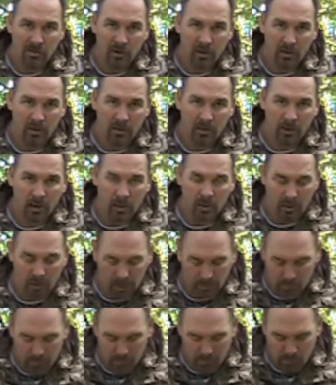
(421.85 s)
on uh, a
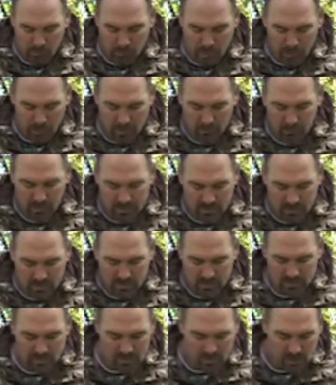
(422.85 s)
lot of the Browning
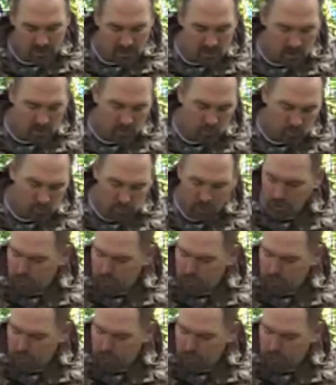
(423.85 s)
pieces. What you